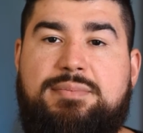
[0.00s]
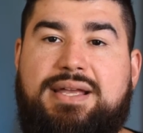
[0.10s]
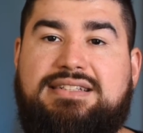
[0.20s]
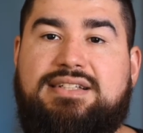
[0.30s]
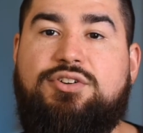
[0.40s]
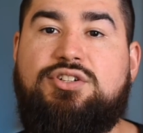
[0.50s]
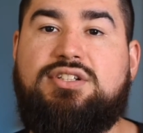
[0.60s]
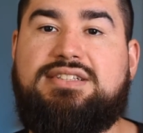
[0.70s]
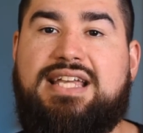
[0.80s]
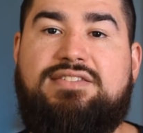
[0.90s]
Because if you
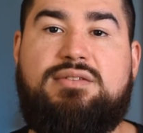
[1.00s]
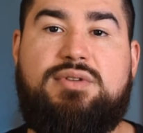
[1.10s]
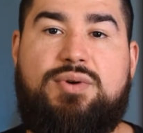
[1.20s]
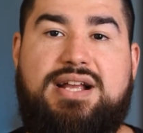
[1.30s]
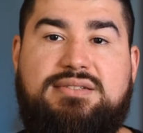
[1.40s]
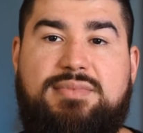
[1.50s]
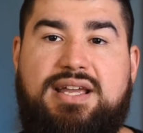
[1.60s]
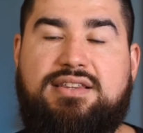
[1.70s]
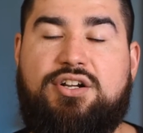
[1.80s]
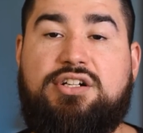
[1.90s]
just give them the
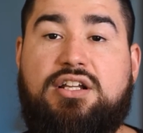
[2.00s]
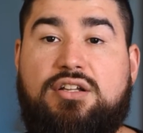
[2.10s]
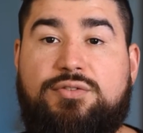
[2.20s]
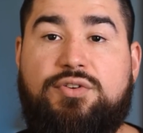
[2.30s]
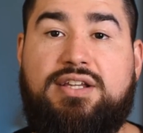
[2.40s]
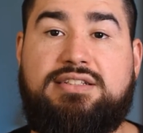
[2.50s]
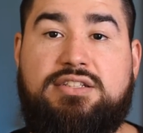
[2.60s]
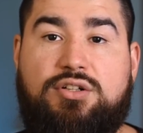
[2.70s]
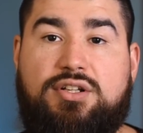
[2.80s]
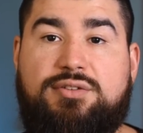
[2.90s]
resume, they're going to look for the things
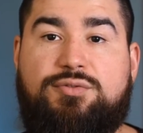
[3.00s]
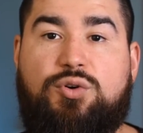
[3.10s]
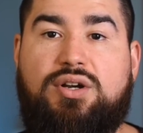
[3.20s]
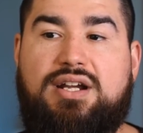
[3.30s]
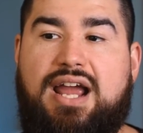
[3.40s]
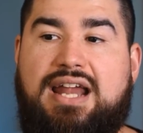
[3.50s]
that they're looking for.